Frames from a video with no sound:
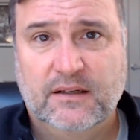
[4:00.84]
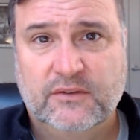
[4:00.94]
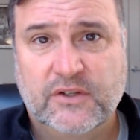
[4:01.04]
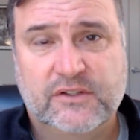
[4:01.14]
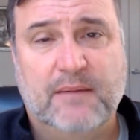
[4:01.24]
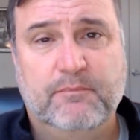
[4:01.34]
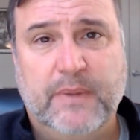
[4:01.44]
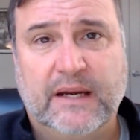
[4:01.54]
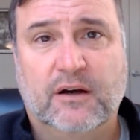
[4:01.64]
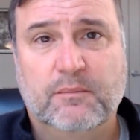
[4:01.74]
just got
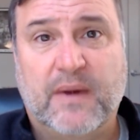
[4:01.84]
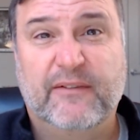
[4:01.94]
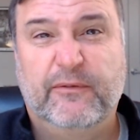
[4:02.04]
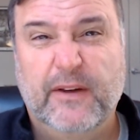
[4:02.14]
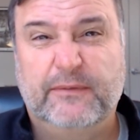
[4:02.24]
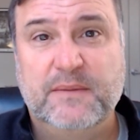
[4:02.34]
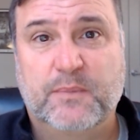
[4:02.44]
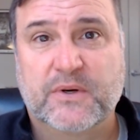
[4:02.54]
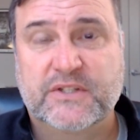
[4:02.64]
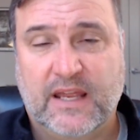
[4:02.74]
bigger by
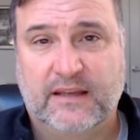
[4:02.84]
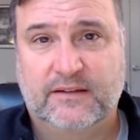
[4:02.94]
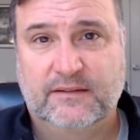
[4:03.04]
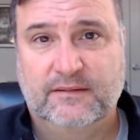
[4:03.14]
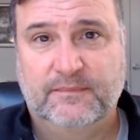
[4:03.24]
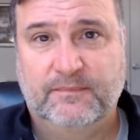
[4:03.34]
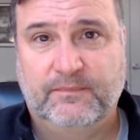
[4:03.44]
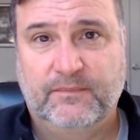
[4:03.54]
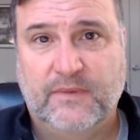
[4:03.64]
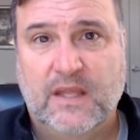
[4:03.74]
50%.
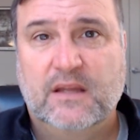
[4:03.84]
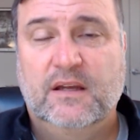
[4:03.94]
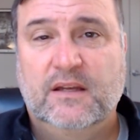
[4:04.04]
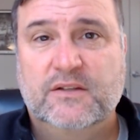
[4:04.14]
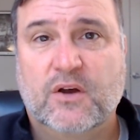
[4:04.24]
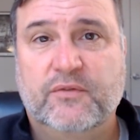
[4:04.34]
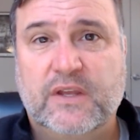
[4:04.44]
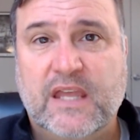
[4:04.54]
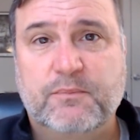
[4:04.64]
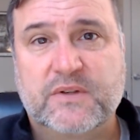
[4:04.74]
So if you
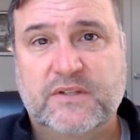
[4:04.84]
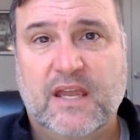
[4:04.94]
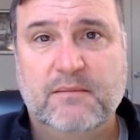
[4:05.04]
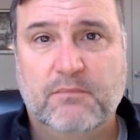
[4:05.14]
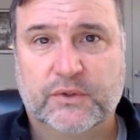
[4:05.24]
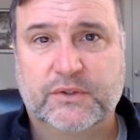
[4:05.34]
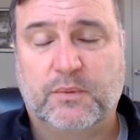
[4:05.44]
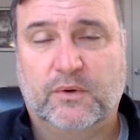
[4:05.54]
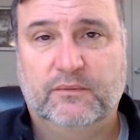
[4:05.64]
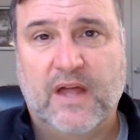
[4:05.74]
keep the same
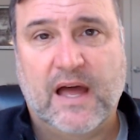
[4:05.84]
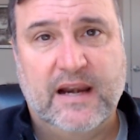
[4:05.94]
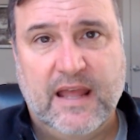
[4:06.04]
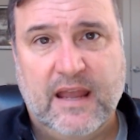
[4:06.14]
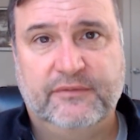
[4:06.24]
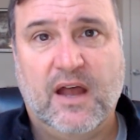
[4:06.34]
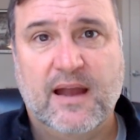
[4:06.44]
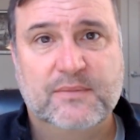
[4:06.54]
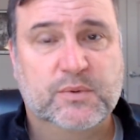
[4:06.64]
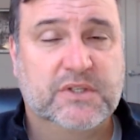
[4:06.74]
multiple, nine and a half
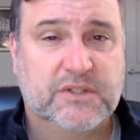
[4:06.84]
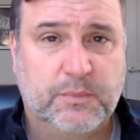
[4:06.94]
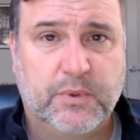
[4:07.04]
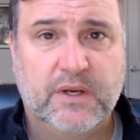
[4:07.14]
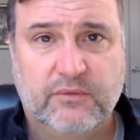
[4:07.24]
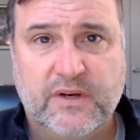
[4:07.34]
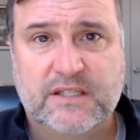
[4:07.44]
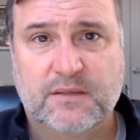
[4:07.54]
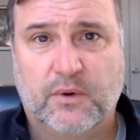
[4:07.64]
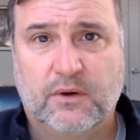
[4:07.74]
times, which is a pretty
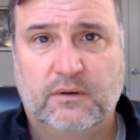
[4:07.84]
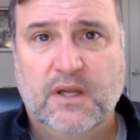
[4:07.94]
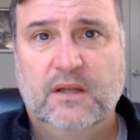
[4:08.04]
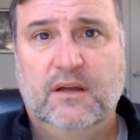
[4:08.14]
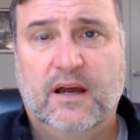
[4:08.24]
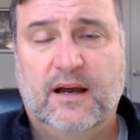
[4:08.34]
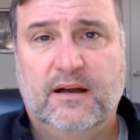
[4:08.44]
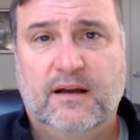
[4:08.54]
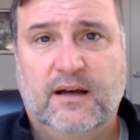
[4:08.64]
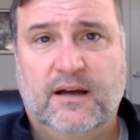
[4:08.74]
reasonable uh,
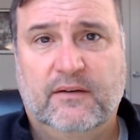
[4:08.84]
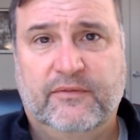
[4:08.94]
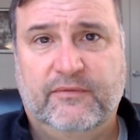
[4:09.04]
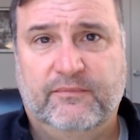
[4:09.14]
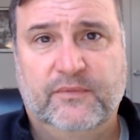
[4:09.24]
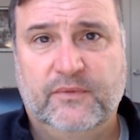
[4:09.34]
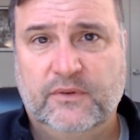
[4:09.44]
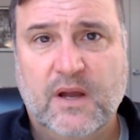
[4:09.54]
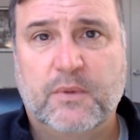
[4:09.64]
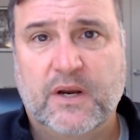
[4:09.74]
uh,
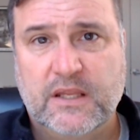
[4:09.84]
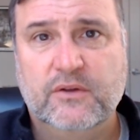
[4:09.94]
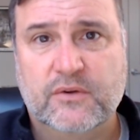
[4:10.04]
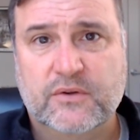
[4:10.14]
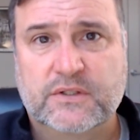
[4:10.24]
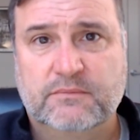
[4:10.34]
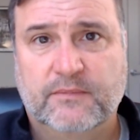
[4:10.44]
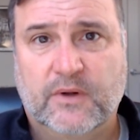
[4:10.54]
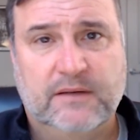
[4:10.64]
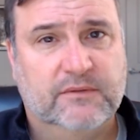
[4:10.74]
number to use,
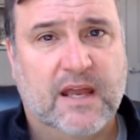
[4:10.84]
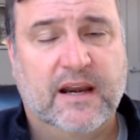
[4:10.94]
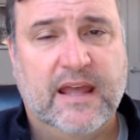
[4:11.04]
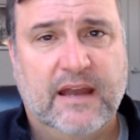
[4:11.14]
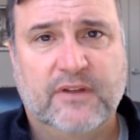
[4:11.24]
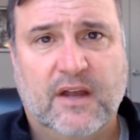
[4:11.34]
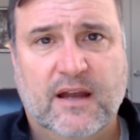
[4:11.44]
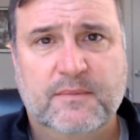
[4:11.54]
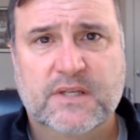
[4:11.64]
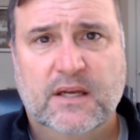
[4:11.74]
right? Nine and a half
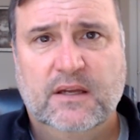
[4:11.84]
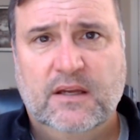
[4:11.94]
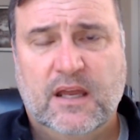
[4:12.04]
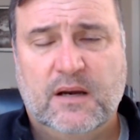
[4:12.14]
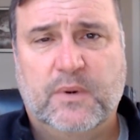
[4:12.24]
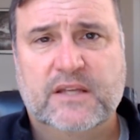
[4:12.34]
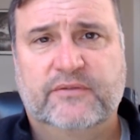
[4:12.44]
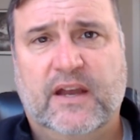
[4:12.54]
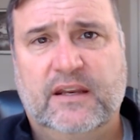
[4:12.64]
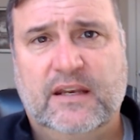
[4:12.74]
times enterprise
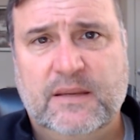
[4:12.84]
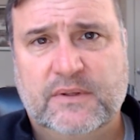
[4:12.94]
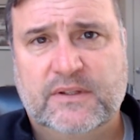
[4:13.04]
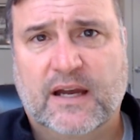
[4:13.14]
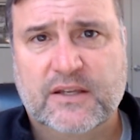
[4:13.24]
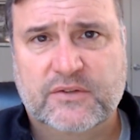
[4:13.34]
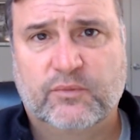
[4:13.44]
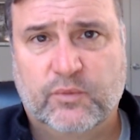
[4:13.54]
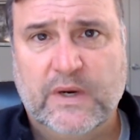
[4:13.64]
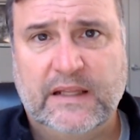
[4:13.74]
value to EBITDA is
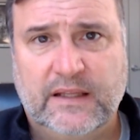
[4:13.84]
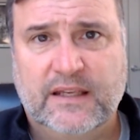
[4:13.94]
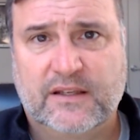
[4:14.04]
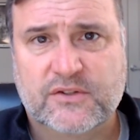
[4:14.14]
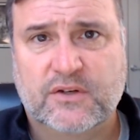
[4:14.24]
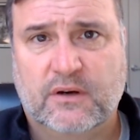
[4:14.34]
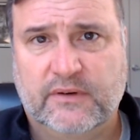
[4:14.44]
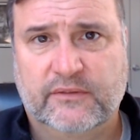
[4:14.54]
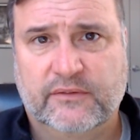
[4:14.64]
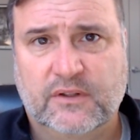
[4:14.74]
really
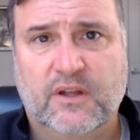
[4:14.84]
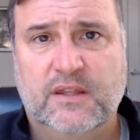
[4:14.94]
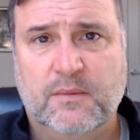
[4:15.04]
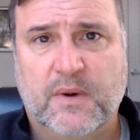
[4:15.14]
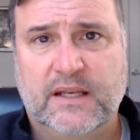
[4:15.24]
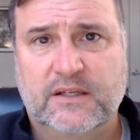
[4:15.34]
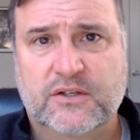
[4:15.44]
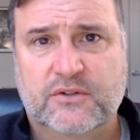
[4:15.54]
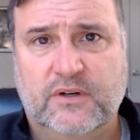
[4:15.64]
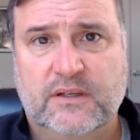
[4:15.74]
conservative in, in the mining
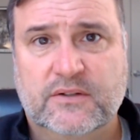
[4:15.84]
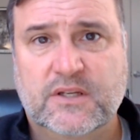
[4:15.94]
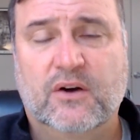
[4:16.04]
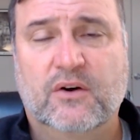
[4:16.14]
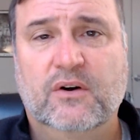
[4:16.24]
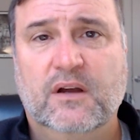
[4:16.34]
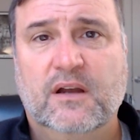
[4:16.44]
industry. So